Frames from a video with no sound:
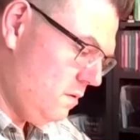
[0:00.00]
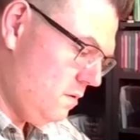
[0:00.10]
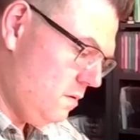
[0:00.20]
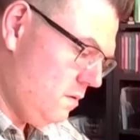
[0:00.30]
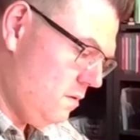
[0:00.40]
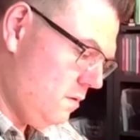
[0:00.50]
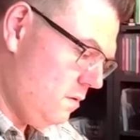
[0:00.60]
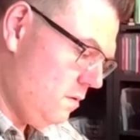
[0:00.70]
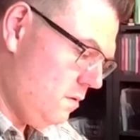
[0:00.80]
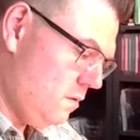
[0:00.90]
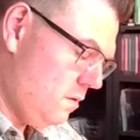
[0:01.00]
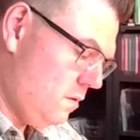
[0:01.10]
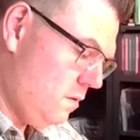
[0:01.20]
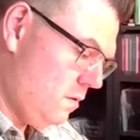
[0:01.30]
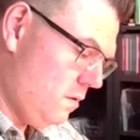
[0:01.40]

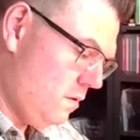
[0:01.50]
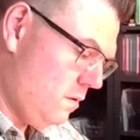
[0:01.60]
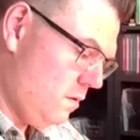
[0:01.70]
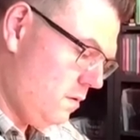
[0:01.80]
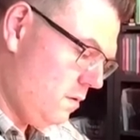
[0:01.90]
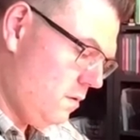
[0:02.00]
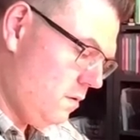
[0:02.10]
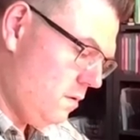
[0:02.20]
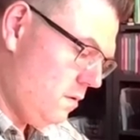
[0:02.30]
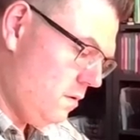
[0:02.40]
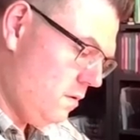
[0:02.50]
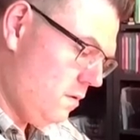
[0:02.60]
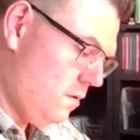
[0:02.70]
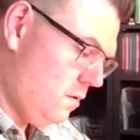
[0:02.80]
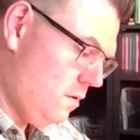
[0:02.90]

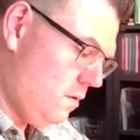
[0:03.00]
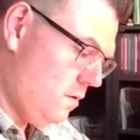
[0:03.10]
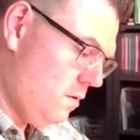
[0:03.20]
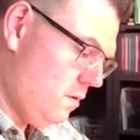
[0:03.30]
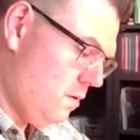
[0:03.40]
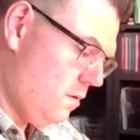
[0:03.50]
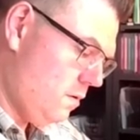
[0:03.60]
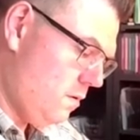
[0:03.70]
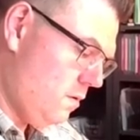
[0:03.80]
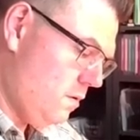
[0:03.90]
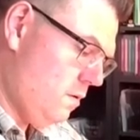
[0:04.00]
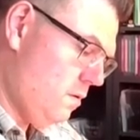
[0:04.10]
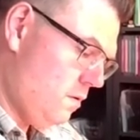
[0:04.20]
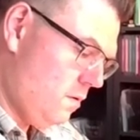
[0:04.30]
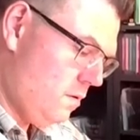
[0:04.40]

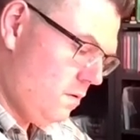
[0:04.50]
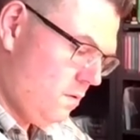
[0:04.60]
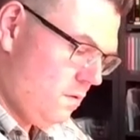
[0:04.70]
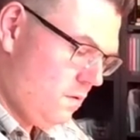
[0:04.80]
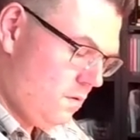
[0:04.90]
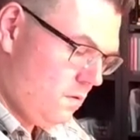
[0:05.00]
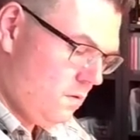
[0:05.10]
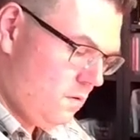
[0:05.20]
No one is speaking in this clip.